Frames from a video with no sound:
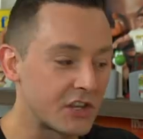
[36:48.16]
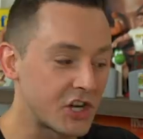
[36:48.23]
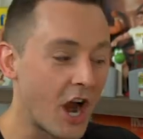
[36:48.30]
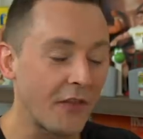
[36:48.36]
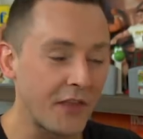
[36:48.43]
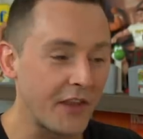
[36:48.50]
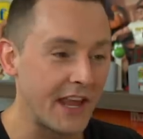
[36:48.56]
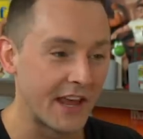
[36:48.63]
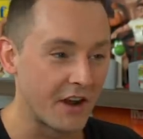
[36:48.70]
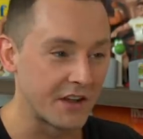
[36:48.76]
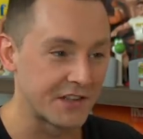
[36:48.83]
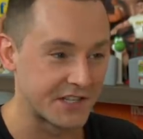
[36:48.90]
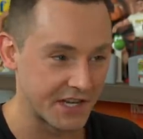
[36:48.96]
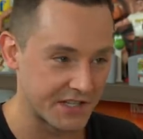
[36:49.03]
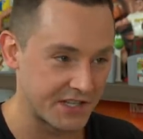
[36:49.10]
shot that he hit on
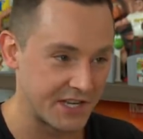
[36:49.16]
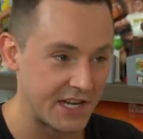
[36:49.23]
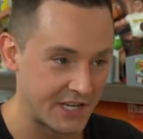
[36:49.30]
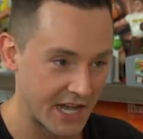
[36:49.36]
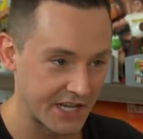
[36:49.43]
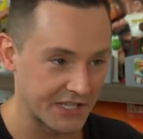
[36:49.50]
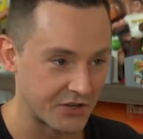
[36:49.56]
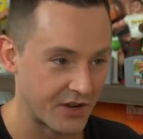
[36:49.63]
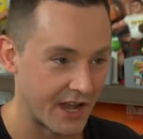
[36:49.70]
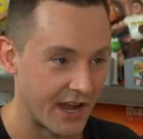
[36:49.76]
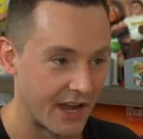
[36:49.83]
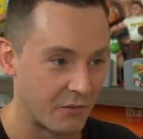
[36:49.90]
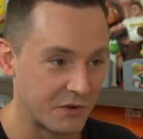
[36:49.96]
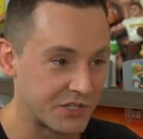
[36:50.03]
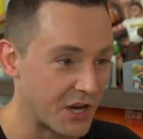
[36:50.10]
sixteen yesterday
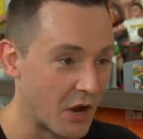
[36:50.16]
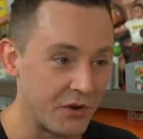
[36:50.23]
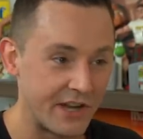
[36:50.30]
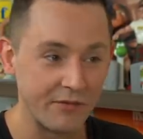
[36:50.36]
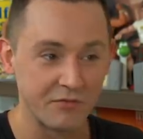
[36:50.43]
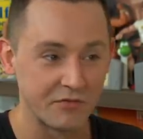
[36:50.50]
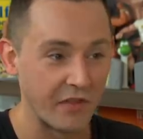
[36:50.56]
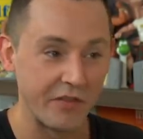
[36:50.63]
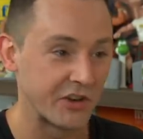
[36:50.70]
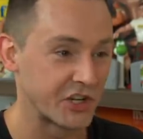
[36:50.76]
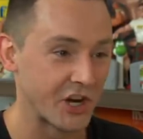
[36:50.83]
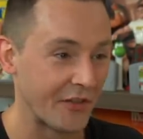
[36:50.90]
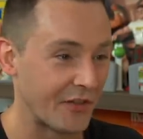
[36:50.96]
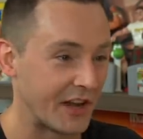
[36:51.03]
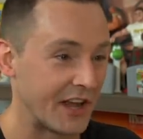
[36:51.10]
was no different than the
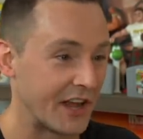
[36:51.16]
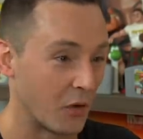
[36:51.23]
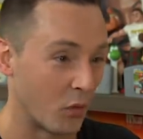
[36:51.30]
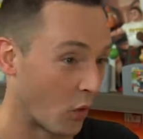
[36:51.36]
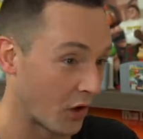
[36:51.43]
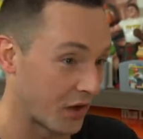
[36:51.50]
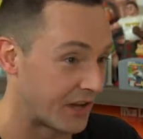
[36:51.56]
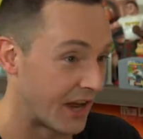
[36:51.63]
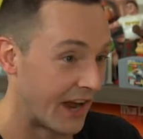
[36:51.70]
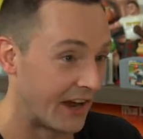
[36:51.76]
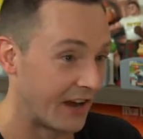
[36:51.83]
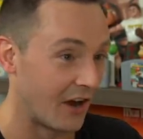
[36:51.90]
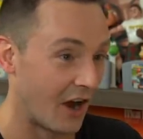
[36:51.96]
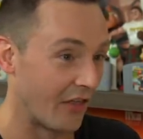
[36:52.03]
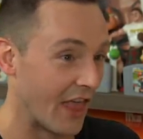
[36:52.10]
shot that he hit at Workday
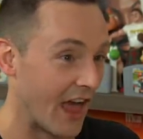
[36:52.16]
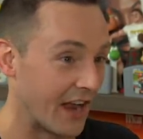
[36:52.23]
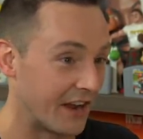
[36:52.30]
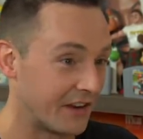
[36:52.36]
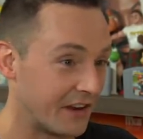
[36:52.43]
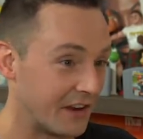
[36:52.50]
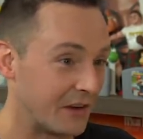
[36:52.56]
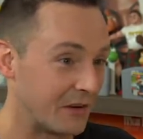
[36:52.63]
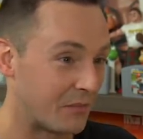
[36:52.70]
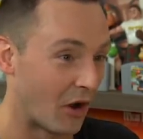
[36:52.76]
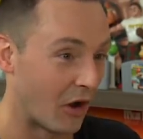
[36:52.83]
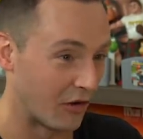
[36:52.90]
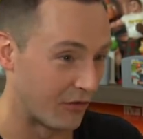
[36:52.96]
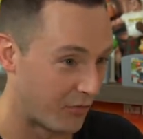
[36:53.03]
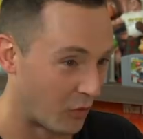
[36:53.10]
on that
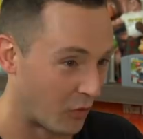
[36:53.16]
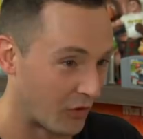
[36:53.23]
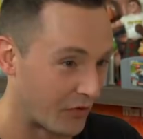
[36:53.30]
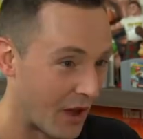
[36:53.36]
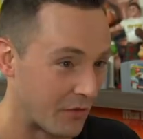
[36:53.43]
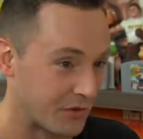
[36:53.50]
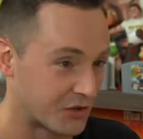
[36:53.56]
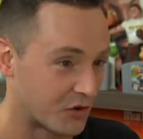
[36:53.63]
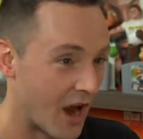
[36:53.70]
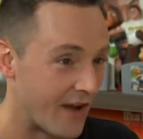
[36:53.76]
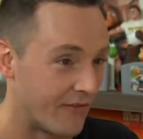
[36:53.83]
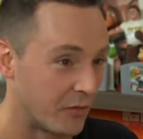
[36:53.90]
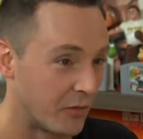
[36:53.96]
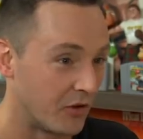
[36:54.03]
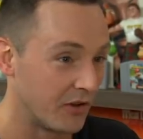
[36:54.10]
par four that was
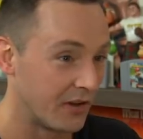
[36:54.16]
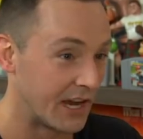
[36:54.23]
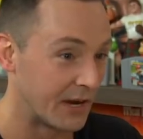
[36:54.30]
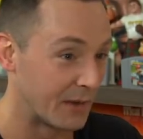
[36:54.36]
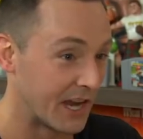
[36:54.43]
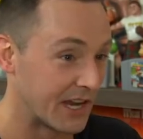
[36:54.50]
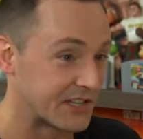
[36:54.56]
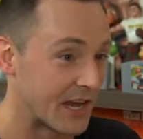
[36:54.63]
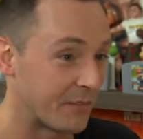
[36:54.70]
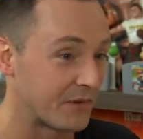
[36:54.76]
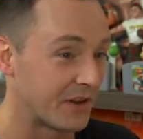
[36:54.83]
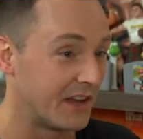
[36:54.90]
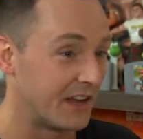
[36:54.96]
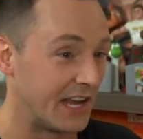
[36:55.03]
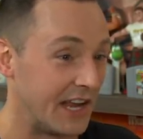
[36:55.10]
drivable, except
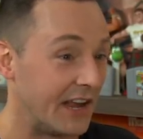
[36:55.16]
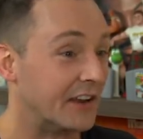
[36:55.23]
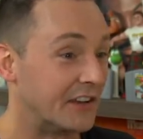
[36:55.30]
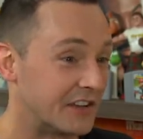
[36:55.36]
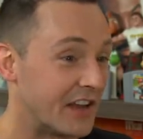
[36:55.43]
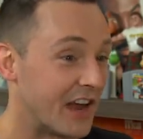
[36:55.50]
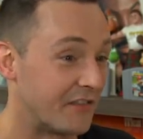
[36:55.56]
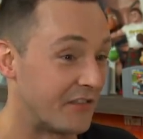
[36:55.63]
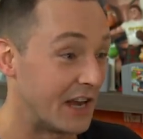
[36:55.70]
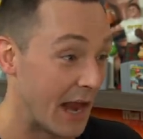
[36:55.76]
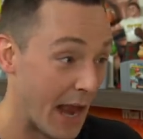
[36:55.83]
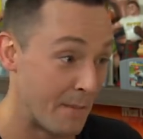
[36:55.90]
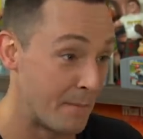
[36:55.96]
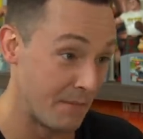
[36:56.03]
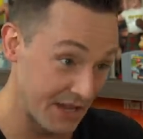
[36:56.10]
he hit it to ten feet
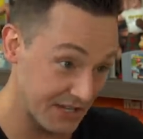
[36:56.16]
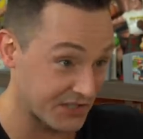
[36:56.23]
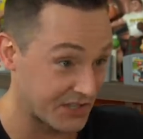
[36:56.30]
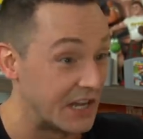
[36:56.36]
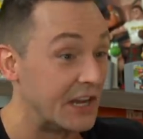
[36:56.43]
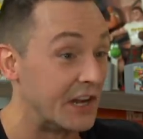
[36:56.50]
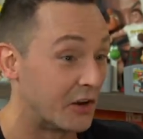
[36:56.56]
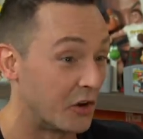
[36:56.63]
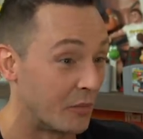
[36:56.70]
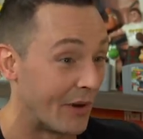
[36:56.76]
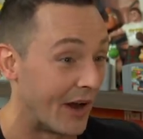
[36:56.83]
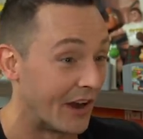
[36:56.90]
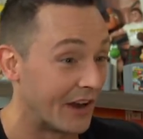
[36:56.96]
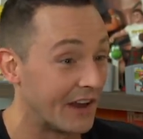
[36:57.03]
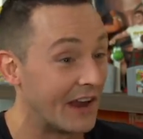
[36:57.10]
and missed the eagle
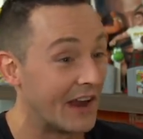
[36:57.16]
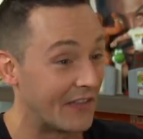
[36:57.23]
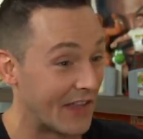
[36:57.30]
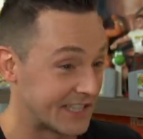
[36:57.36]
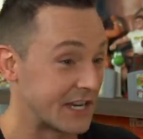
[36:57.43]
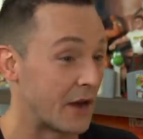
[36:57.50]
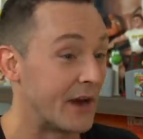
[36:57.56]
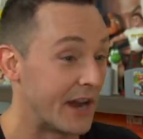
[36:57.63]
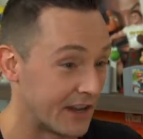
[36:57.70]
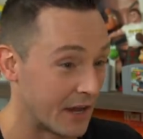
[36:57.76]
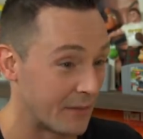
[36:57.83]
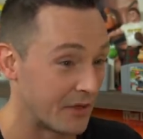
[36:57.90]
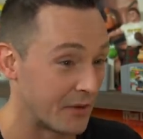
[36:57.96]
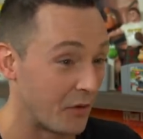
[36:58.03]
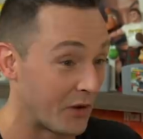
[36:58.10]
putt. Yeah. And that's how he ended
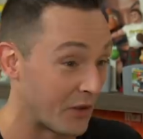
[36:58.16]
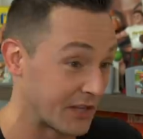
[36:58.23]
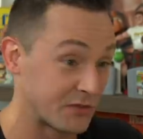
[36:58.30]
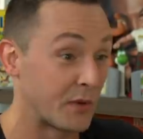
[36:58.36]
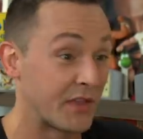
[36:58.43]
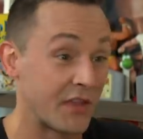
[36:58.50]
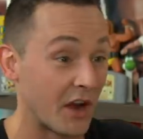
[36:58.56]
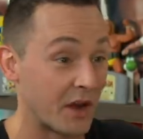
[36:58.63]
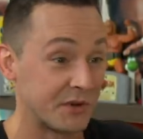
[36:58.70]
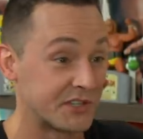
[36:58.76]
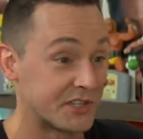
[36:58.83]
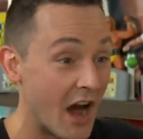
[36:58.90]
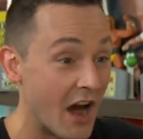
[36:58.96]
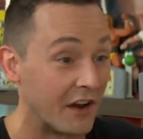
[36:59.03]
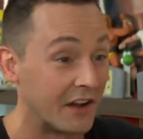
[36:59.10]
up in the play. That's when we thought he was
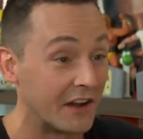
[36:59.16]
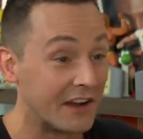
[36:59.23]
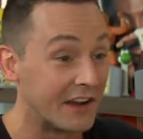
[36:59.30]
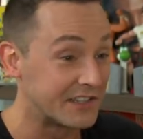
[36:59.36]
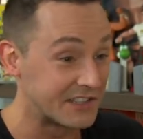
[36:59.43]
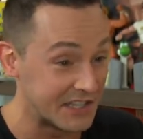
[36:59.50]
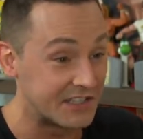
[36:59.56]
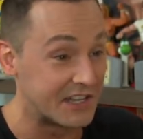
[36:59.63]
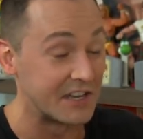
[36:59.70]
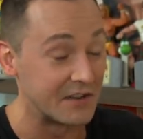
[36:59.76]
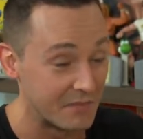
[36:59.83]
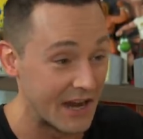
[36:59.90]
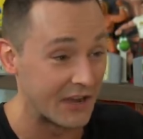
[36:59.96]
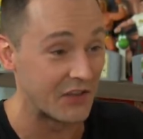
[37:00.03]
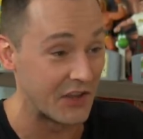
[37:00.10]
done because he didn't
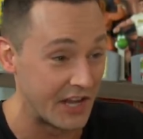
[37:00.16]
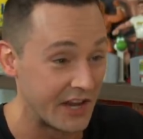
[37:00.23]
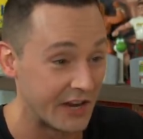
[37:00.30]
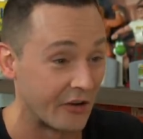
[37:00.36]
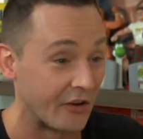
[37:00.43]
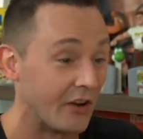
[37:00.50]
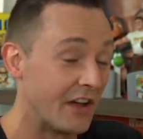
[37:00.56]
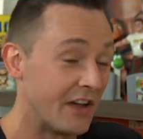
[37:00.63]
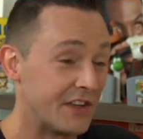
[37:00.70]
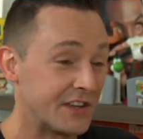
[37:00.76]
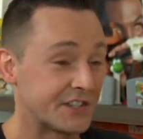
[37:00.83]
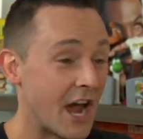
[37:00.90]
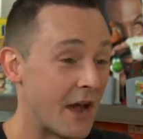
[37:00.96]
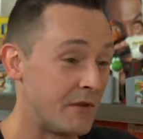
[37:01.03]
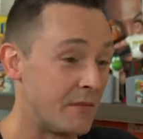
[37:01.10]
make the eagle. This
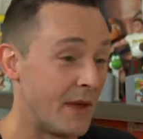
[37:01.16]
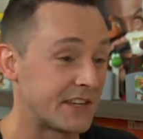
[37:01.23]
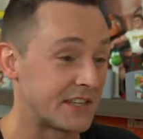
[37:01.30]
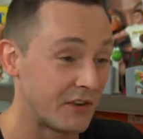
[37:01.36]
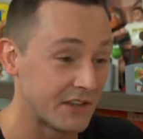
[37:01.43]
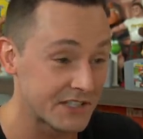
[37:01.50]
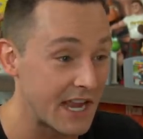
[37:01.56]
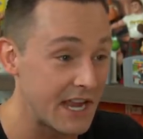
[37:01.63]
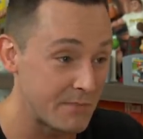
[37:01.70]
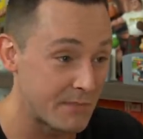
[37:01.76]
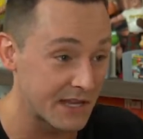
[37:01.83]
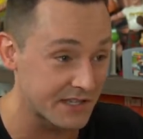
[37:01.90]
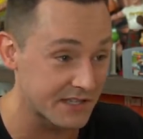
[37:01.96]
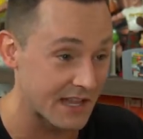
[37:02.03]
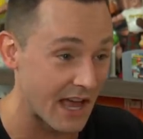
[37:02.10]
time he makes it. Let's say he
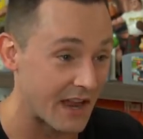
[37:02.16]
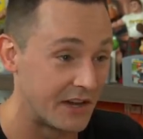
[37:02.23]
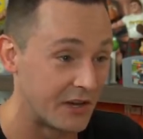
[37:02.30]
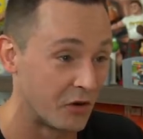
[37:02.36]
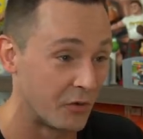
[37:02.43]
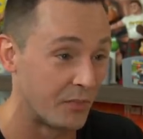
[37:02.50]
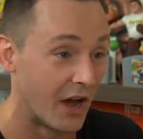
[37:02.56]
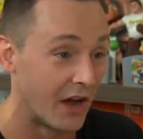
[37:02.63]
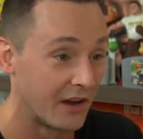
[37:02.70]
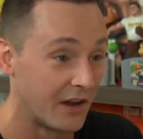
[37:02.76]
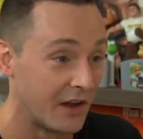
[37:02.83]
misses that eagle putt